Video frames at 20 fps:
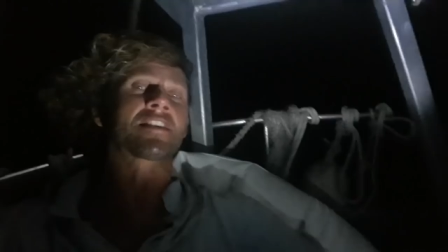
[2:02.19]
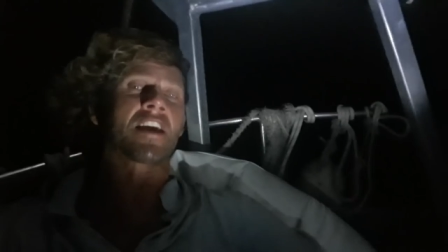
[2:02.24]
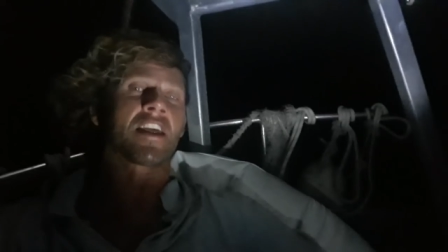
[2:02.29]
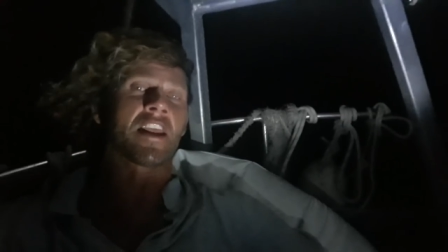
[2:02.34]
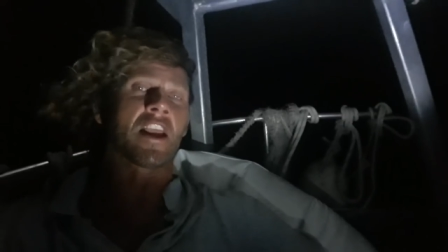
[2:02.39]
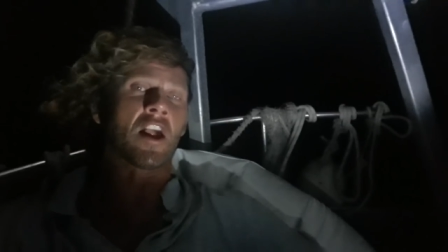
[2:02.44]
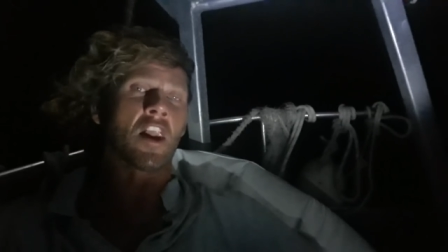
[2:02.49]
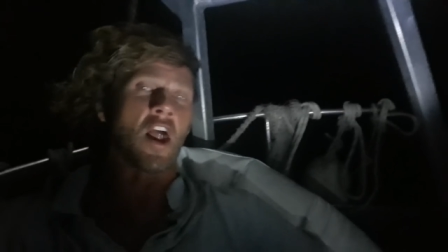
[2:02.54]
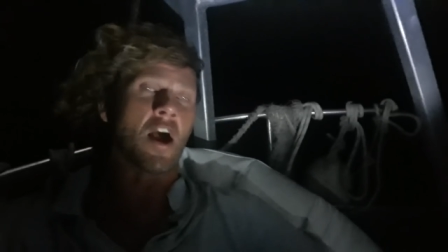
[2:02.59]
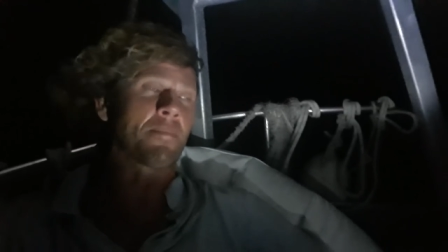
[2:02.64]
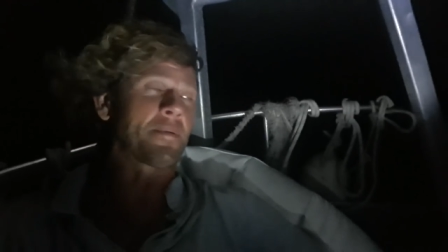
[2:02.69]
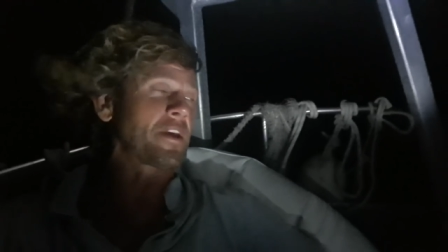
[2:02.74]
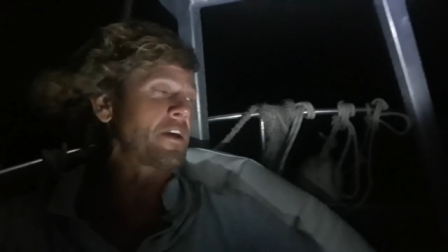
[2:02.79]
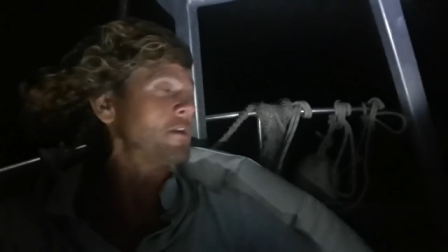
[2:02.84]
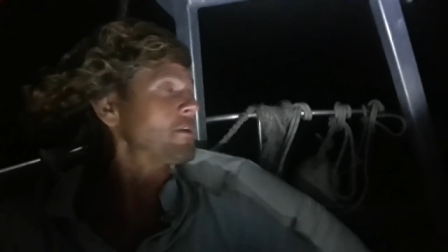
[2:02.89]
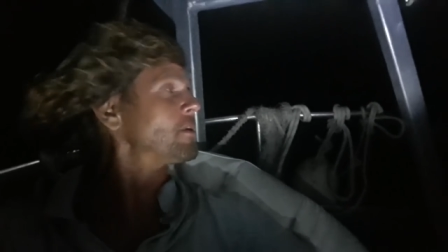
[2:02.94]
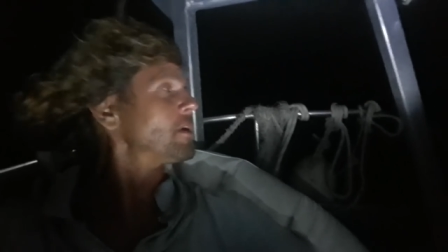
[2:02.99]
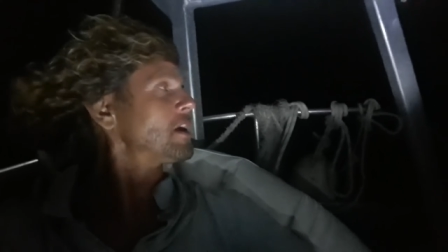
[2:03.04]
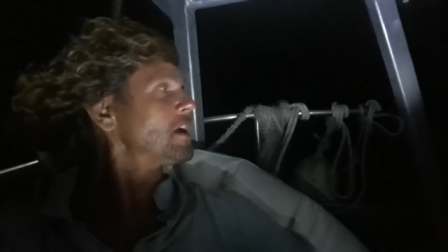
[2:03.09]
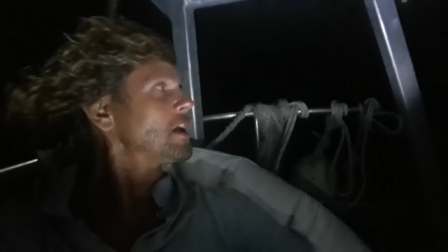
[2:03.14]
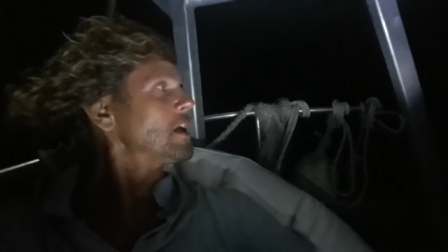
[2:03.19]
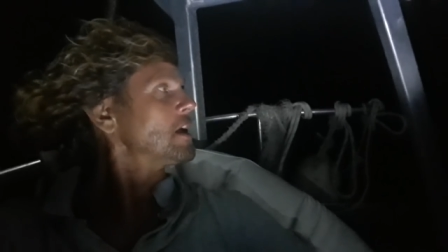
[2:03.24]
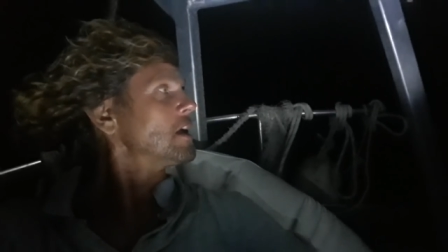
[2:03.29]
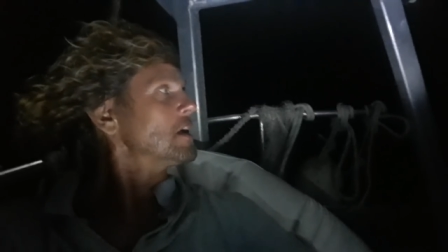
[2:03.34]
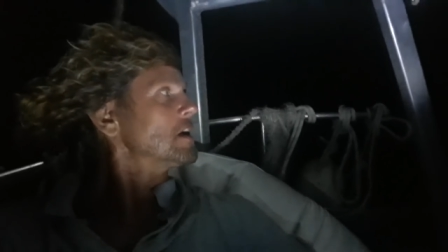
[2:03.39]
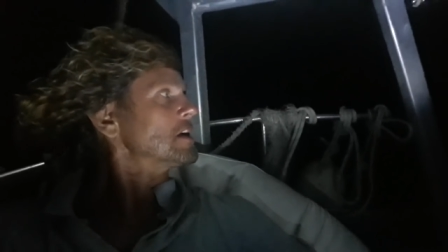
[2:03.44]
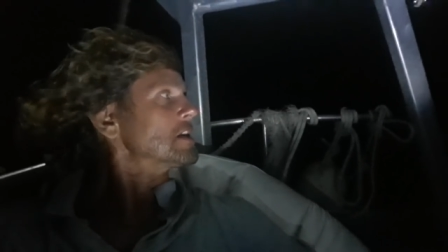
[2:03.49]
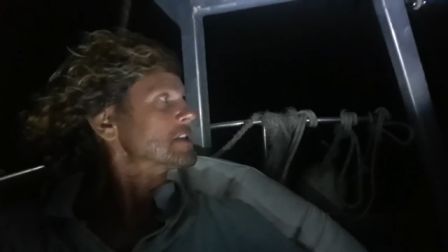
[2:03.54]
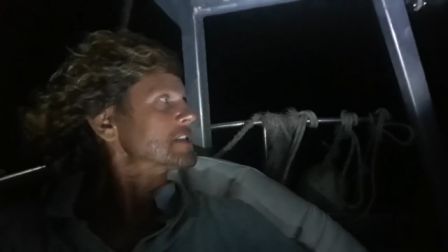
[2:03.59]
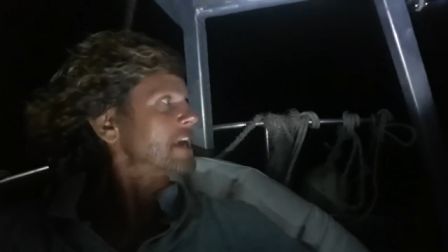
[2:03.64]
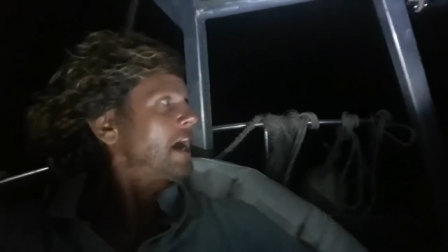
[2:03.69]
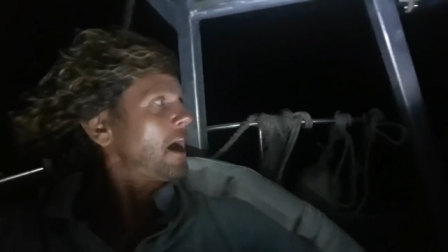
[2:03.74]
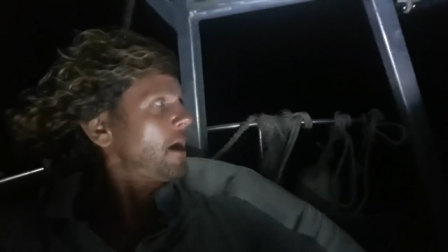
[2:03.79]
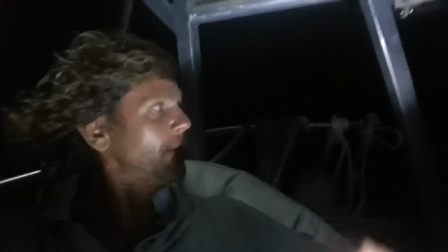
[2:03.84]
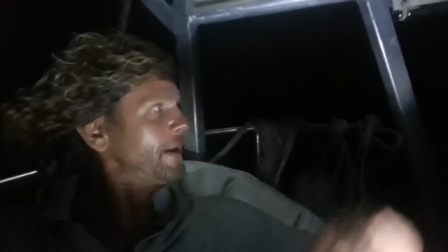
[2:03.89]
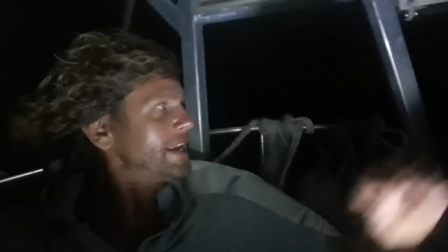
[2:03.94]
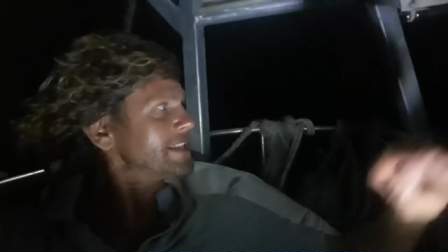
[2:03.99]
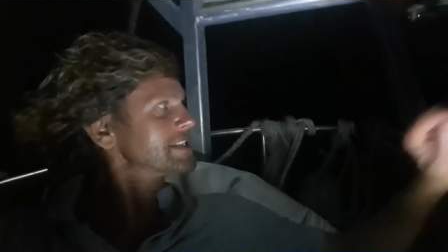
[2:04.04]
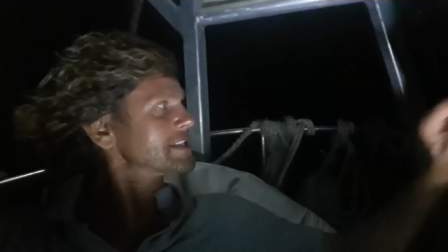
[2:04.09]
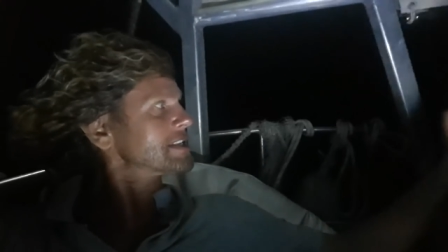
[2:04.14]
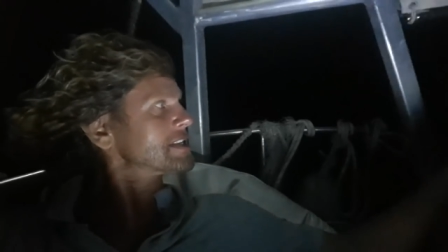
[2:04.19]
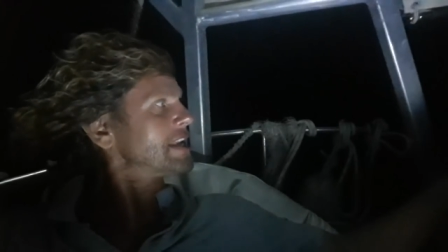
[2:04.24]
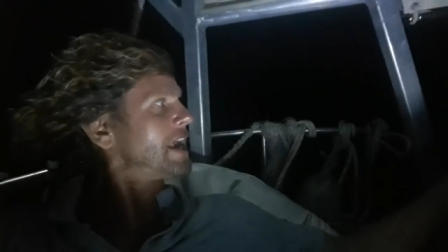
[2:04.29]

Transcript: going to clobber you. So it